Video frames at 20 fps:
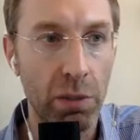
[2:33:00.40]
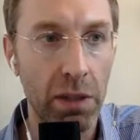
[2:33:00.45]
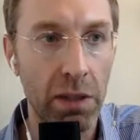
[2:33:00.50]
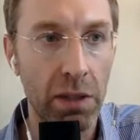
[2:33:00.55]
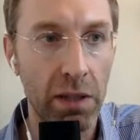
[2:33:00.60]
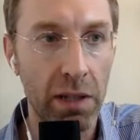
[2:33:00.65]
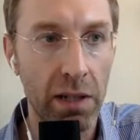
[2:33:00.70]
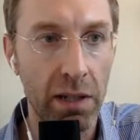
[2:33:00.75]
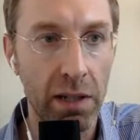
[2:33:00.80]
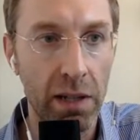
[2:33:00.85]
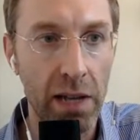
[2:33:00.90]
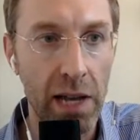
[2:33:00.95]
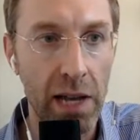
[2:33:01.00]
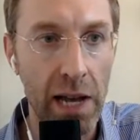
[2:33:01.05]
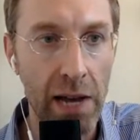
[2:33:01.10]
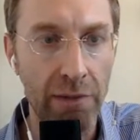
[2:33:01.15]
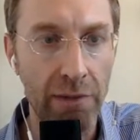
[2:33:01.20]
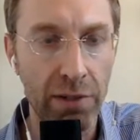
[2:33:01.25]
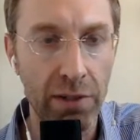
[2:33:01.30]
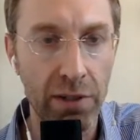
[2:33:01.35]
that
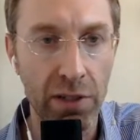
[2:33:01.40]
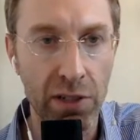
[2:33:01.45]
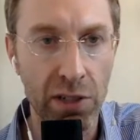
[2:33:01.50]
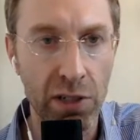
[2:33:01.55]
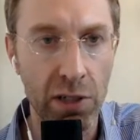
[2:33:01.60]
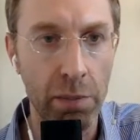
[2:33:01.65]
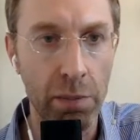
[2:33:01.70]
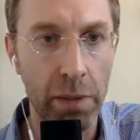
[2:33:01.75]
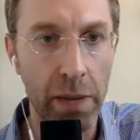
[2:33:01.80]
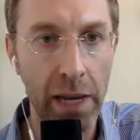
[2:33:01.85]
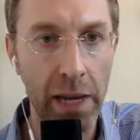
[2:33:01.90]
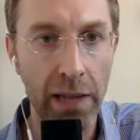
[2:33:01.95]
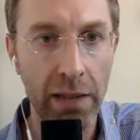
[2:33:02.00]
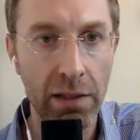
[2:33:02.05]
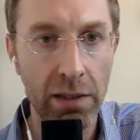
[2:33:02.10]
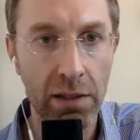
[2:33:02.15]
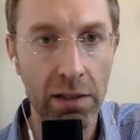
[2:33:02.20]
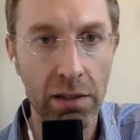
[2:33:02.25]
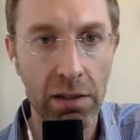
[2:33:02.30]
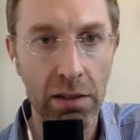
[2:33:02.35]
after this
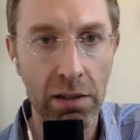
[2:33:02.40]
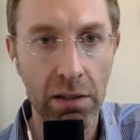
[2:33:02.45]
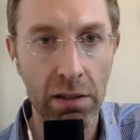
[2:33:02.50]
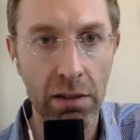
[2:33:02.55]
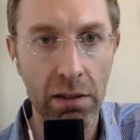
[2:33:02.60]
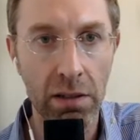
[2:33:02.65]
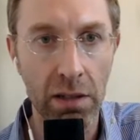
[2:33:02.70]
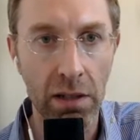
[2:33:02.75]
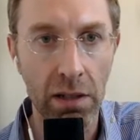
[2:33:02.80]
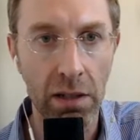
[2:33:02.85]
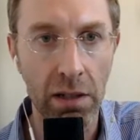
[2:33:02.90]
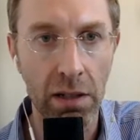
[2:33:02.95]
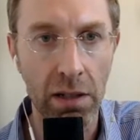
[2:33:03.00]
debate, I